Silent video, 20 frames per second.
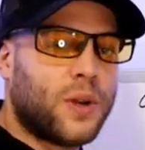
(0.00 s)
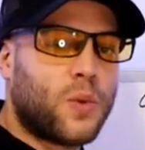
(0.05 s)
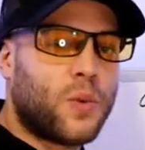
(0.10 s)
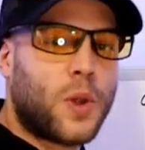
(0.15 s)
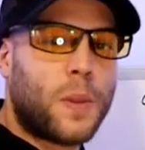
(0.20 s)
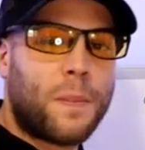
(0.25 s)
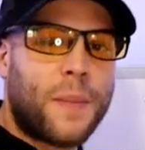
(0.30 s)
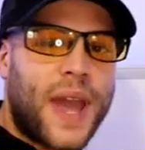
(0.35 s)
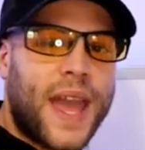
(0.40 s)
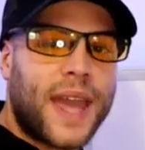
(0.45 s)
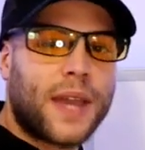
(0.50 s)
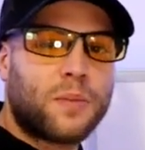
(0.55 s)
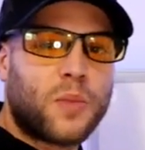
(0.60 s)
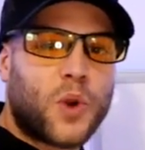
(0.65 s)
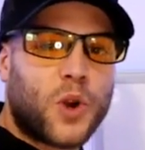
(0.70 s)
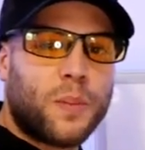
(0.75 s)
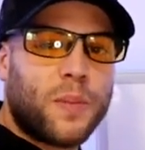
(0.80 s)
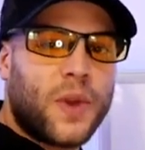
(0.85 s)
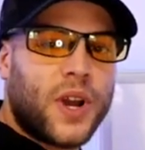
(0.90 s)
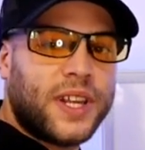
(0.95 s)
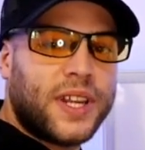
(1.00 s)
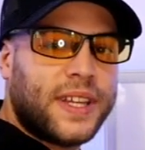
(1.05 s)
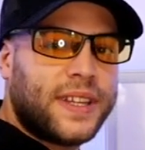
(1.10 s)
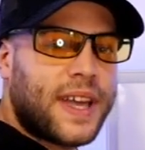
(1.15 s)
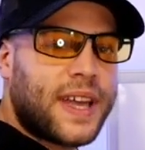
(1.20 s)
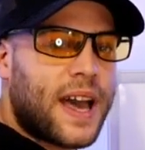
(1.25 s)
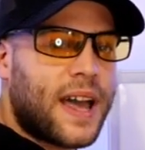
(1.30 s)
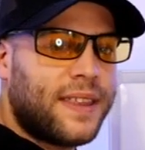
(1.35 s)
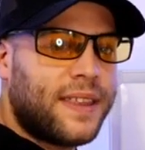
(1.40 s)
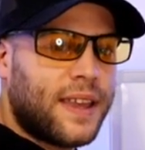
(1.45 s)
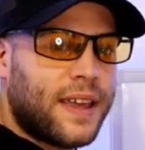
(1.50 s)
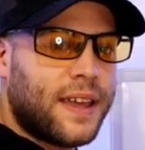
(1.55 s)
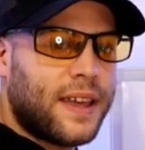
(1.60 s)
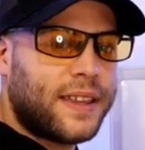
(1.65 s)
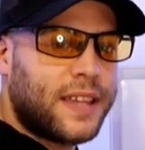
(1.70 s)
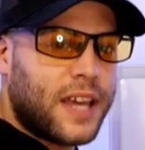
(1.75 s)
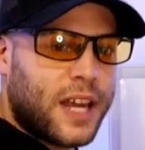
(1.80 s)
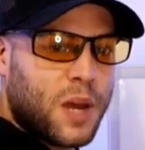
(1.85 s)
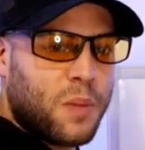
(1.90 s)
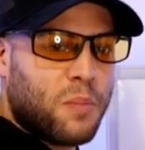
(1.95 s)
they will make more money than
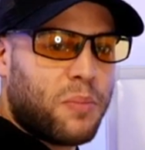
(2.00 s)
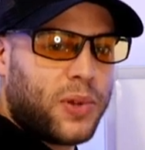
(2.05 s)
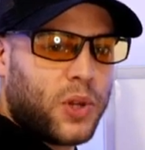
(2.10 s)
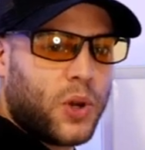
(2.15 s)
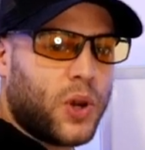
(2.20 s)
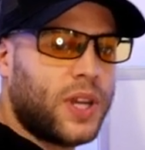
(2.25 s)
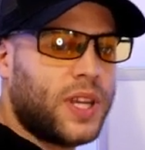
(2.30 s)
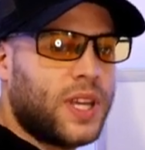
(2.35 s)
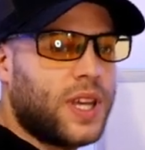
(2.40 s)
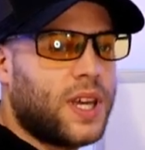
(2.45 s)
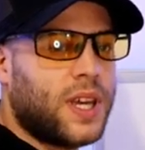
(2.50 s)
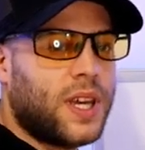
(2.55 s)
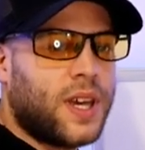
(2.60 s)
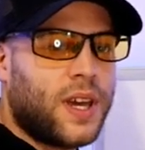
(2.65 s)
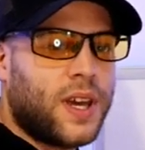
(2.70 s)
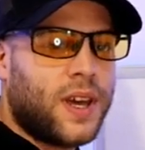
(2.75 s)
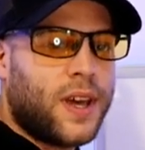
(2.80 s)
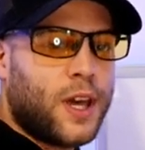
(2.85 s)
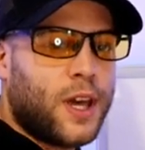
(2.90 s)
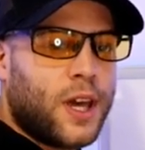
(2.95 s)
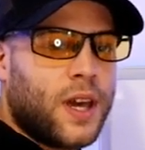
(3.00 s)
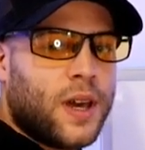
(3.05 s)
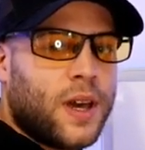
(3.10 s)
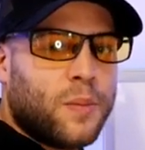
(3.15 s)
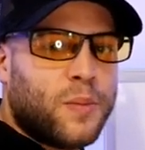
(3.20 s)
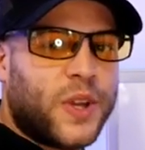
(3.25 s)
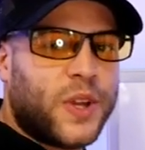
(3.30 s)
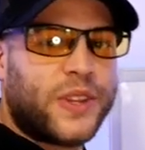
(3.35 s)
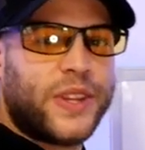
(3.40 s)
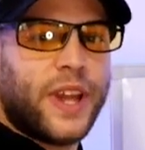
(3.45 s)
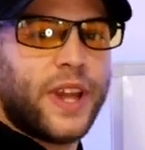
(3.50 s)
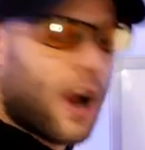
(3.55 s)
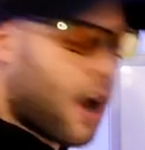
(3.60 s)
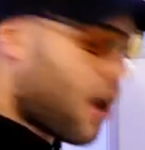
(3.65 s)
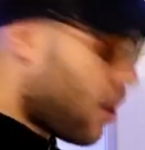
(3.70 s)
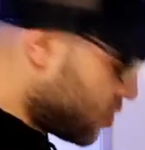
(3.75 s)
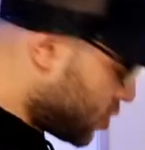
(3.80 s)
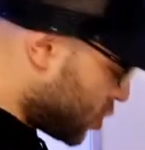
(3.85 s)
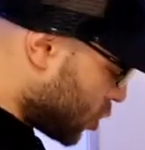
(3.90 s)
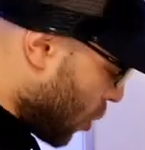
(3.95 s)
employee. But they're
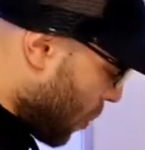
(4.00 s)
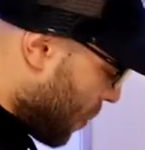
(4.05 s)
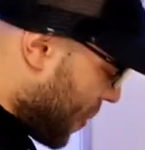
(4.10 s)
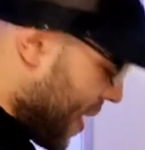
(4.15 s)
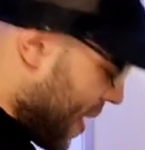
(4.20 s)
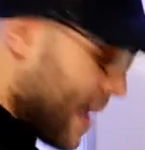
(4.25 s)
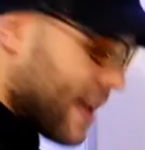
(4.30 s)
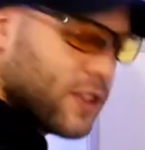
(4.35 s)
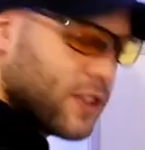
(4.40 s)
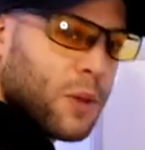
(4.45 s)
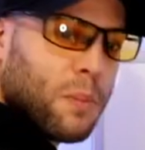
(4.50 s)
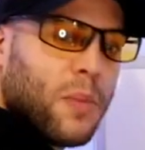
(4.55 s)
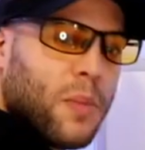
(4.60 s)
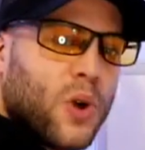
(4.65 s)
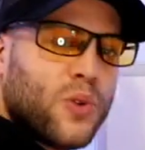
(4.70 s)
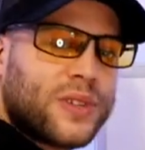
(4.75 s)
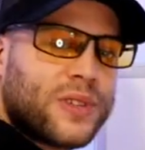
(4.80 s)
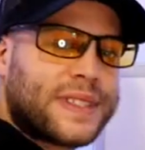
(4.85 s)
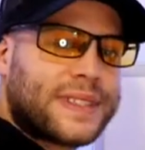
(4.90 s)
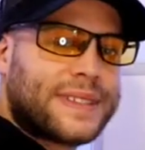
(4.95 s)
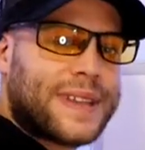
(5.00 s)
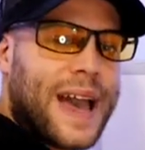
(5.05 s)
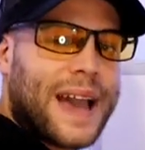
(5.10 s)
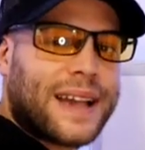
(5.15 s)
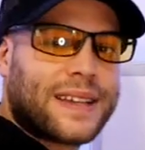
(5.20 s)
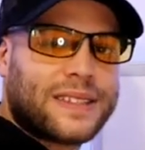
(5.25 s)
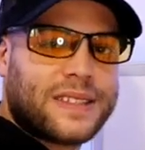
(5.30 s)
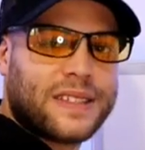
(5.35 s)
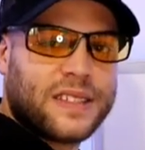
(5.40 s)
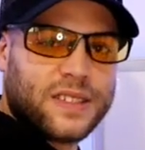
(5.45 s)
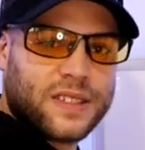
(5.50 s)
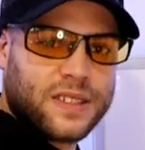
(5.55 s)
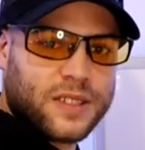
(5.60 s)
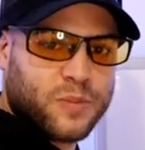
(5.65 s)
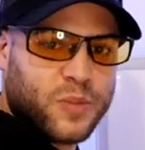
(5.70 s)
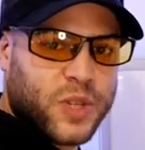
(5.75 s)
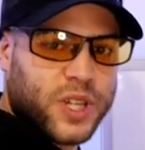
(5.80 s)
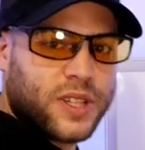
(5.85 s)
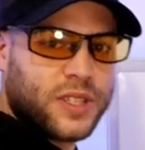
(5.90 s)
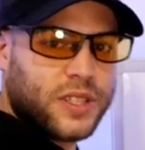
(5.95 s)
also paying the most
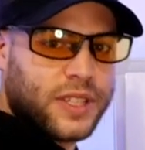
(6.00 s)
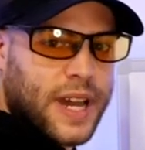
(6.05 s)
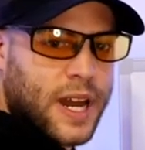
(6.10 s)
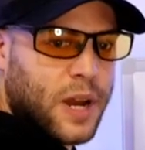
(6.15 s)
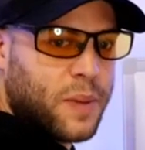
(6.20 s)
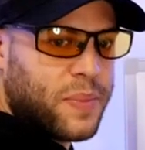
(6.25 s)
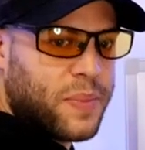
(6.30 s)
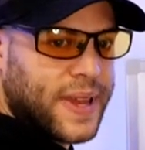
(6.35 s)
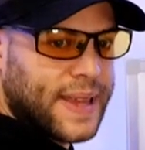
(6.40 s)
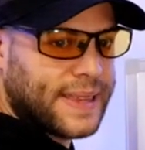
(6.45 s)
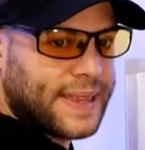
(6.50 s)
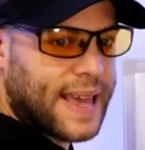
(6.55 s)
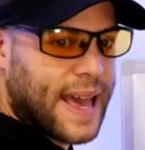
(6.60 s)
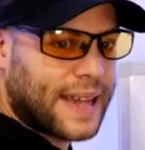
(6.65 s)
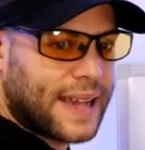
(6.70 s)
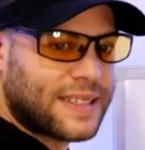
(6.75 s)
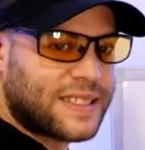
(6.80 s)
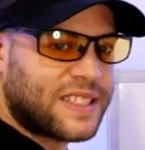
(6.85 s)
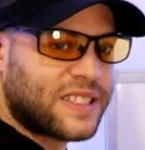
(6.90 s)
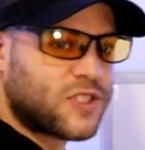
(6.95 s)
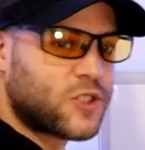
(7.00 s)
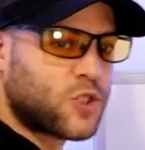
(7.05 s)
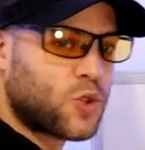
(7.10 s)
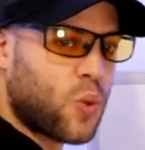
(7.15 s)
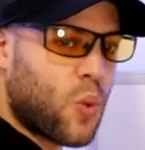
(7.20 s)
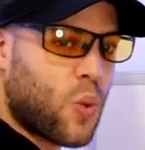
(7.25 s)
taxes, because you gotta pay taxes